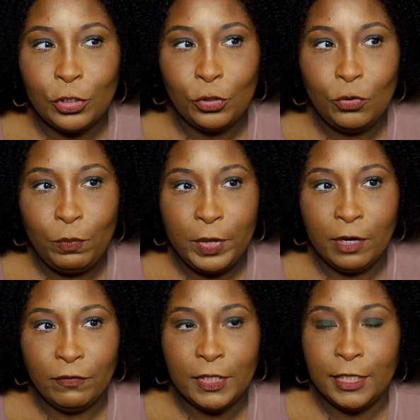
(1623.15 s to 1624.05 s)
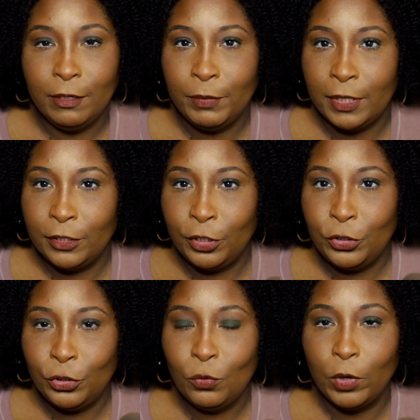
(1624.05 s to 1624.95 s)
too big of a deal, but
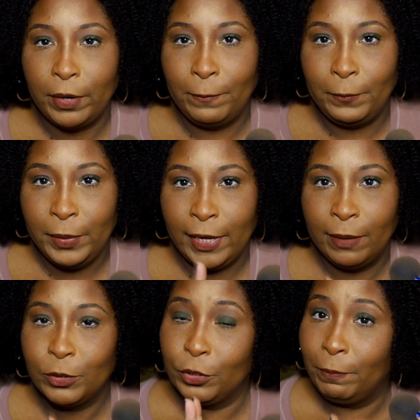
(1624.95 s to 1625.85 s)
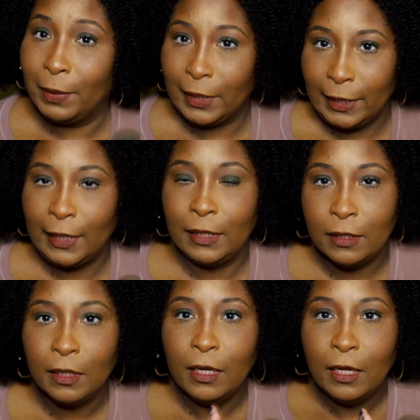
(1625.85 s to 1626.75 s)
you do want to be able to
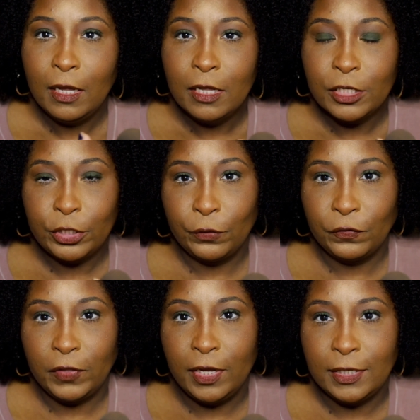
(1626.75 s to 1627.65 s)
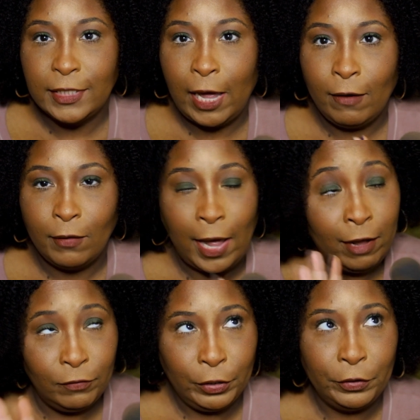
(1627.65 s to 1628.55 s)
blend certain things out.
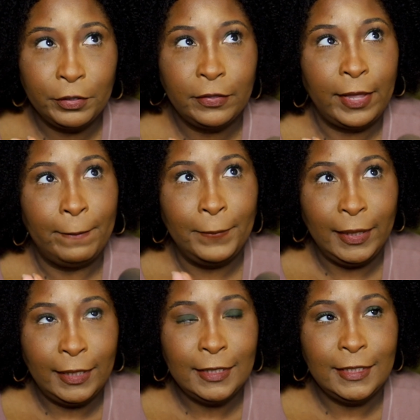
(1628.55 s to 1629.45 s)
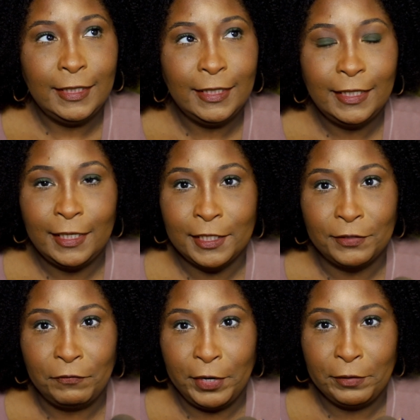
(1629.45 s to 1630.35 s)
I've learned that blending is
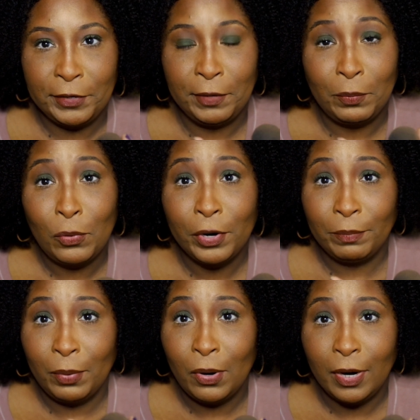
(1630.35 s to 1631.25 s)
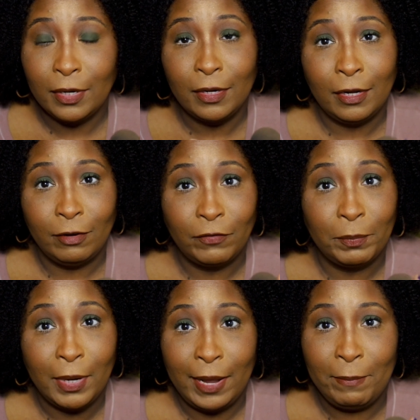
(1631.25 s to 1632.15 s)
a very important part of
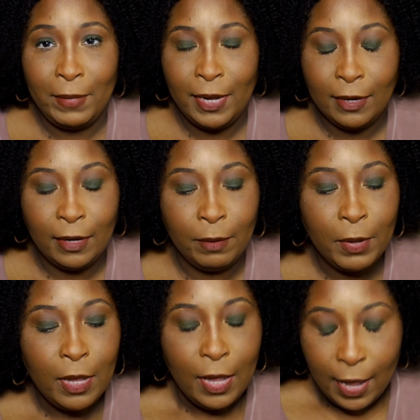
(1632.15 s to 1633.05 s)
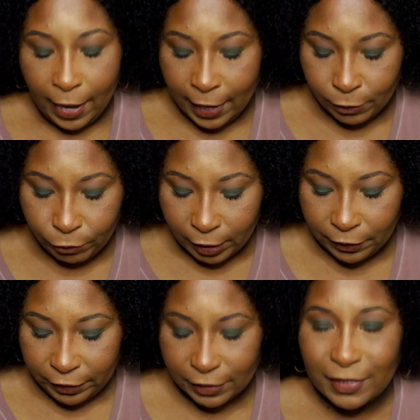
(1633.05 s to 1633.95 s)
applying makeup. And really
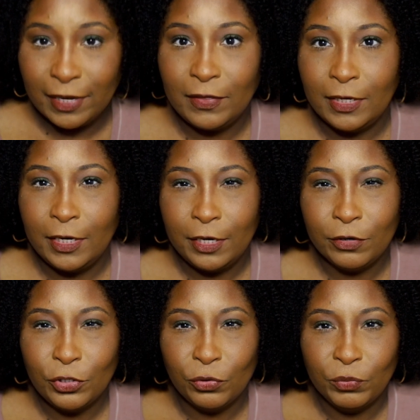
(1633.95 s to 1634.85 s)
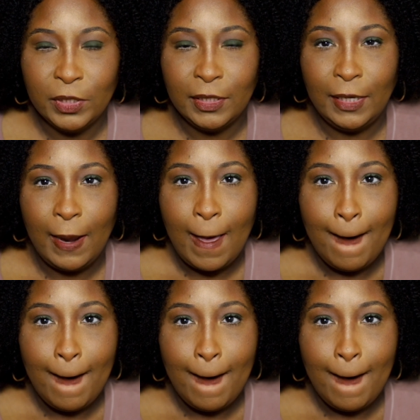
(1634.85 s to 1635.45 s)
there's nothing in here to really